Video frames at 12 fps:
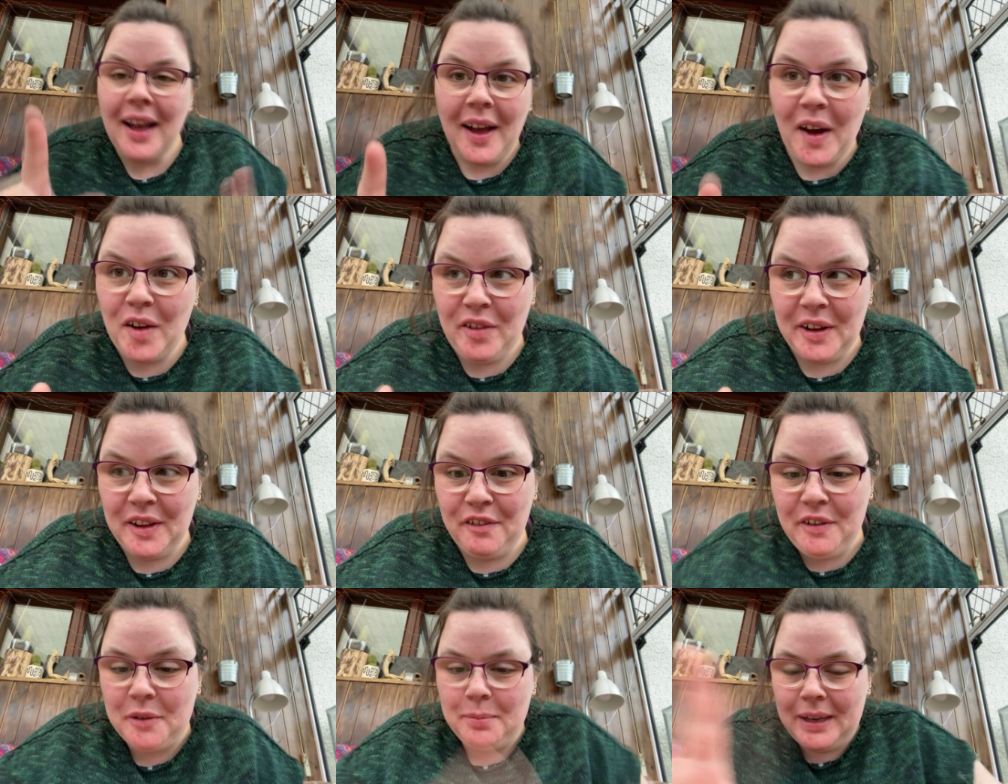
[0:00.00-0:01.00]
I finally
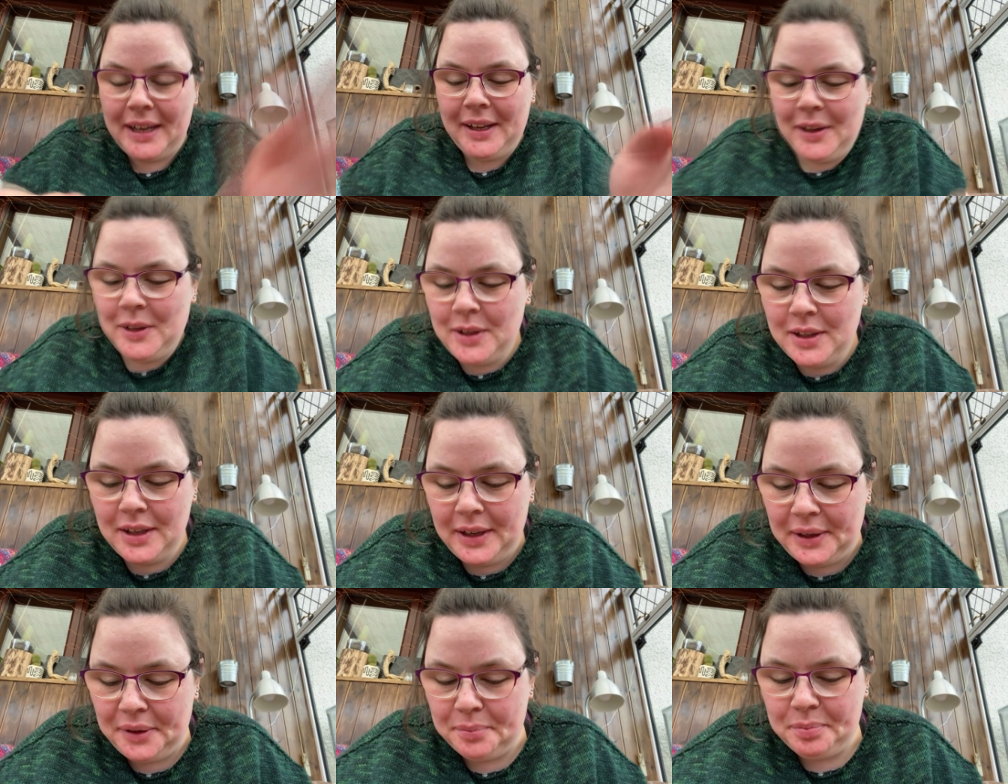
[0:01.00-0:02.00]
found my
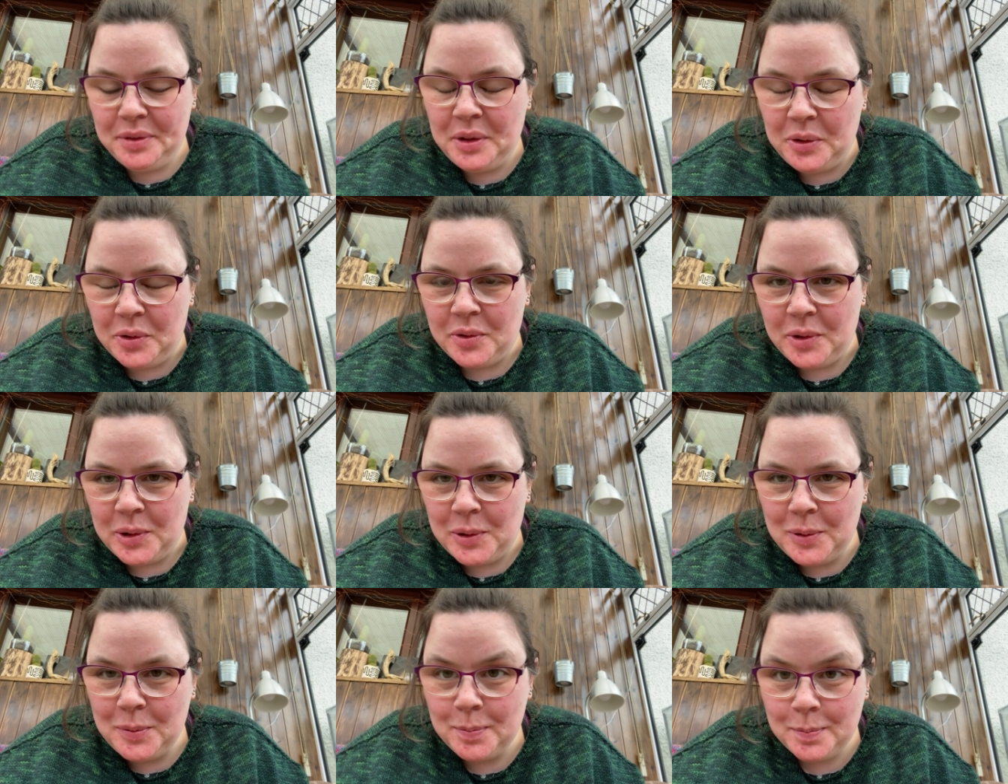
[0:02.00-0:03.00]
gorilla
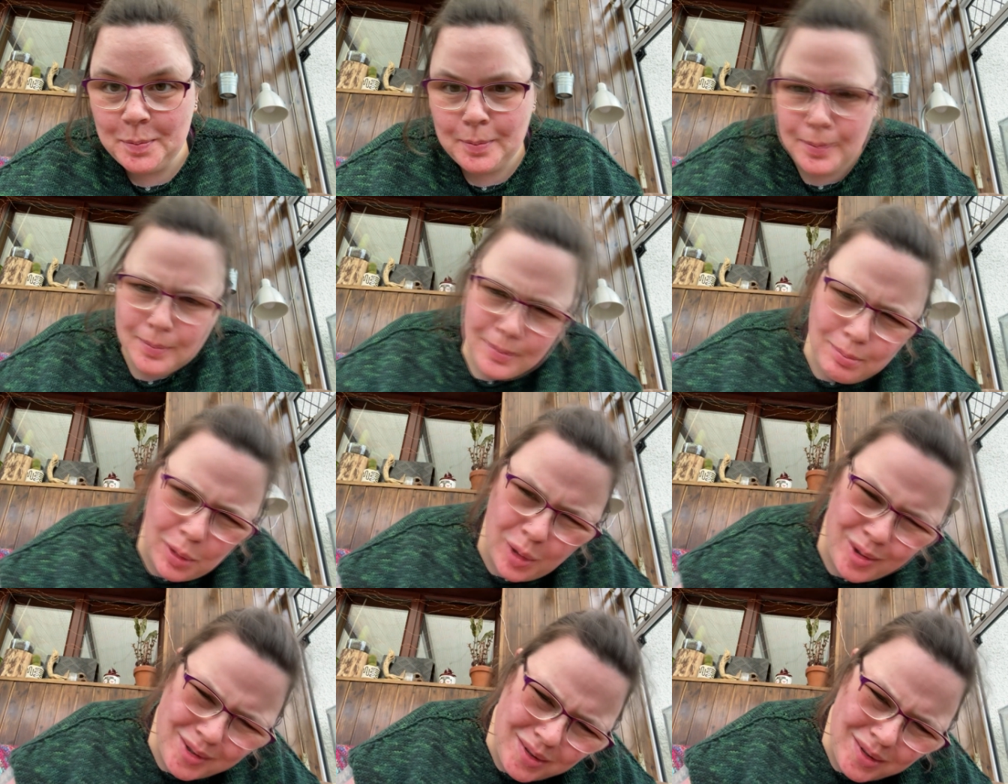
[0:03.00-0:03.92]
pod?